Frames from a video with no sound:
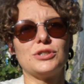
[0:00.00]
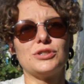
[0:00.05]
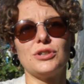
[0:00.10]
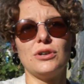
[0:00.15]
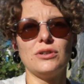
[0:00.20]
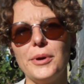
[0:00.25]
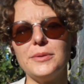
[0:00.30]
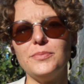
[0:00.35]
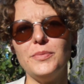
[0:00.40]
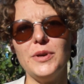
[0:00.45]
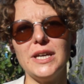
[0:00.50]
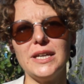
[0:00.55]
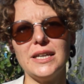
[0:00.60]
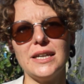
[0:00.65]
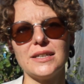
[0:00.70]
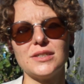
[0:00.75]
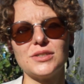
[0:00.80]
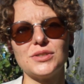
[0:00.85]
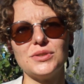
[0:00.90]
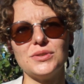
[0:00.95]
help it being
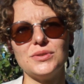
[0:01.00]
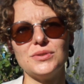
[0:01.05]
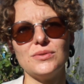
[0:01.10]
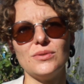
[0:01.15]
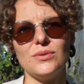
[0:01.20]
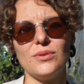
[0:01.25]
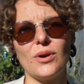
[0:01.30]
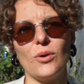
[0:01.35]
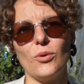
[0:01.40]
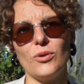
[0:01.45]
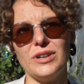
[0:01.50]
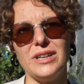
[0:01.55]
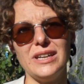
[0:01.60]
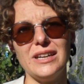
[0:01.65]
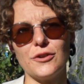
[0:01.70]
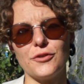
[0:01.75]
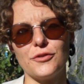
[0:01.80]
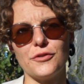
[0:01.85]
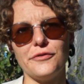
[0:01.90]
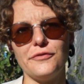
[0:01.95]
next to or
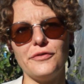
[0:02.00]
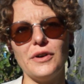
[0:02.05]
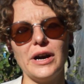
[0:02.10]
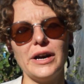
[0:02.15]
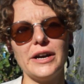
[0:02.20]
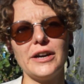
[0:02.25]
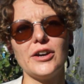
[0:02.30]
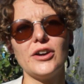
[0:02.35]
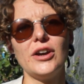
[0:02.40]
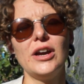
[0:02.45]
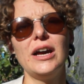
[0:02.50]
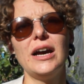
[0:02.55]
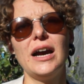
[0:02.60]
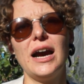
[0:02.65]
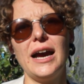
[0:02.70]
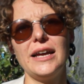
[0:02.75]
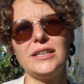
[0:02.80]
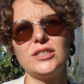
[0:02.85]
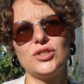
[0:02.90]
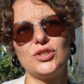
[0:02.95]
near the fire,
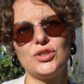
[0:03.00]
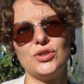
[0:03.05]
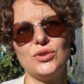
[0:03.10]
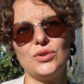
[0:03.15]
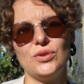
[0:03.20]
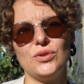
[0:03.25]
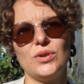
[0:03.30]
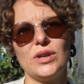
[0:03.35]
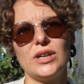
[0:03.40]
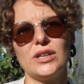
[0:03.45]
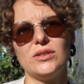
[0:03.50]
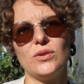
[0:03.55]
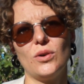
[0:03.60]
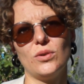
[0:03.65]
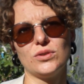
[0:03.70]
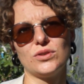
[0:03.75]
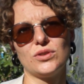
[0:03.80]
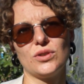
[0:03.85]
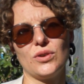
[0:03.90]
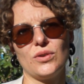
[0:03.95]
and two, it
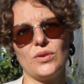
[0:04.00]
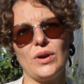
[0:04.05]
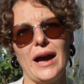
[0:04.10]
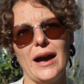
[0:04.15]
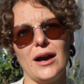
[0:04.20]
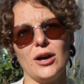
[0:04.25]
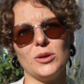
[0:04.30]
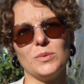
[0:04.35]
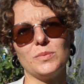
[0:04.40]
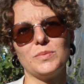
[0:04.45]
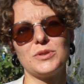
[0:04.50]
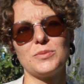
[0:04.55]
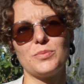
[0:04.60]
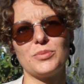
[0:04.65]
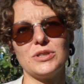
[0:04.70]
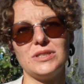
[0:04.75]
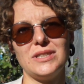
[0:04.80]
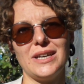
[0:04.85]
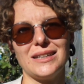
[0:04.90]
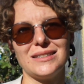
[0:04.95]
also helps
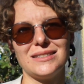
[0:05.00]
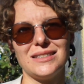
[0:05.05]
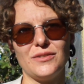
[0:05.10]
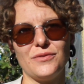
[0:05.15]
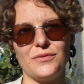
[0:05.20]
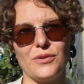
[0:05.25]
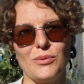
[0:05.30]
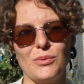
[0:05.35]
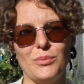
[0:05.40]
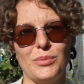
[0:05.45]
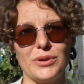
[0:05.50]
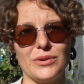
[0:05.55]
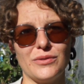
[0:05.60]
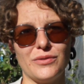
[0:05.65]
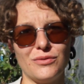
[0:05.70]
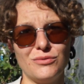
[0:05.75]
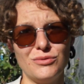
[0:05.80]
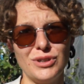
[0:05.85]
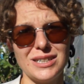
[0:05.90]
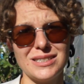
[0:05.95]
protect it from a bit
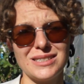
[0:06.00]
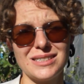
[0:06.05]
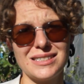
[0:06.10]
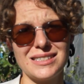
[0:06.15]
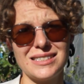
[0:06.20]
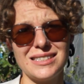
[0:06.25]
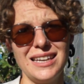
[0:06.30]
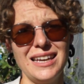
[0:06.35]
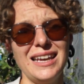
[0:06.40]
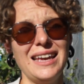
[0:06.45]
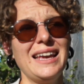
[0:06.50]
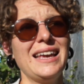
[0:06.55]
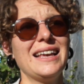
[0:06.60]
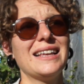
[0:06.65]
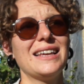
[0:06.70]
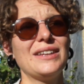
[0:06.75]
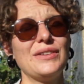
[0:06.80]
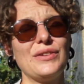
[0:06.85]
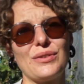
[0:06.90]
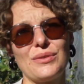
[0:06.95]
of rust,
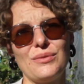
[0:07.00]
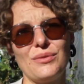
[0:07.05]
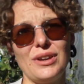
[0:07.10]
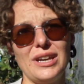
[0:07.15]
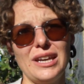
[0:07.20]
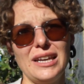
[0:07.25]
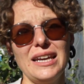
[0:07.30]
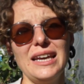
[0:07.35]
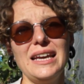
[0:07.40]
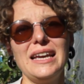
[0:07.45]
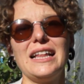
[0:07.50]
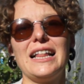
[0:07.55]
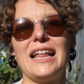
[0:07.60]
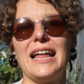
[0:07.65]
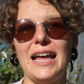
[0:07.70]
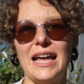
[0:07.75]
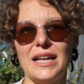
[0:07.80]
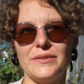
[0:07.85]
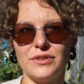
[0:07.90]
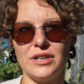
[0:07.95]
and three,
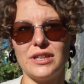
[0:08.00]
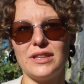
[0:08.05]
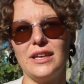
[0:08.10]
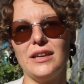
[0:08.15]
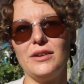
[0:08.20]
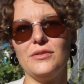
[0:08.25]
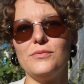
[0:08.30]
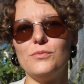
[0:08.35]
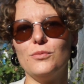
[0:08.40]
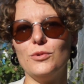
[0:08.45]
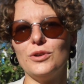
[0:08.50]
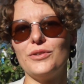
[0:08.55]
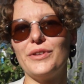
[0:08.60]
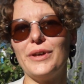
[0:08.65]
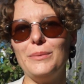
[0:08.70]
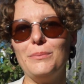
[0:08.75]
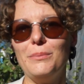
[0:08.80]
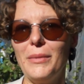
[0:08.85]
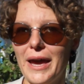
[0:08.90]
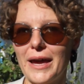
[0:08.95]
everything will
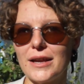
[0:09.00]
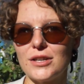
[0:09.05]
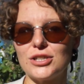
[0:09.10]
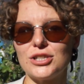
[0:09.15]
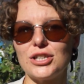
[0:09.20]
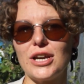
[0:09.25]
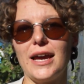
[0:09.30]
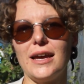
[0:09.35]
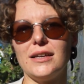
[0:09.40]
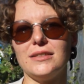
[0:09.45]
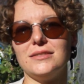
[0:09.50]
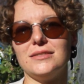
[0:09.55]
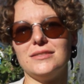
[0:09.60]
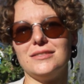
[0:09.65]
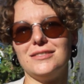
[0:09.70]
then match and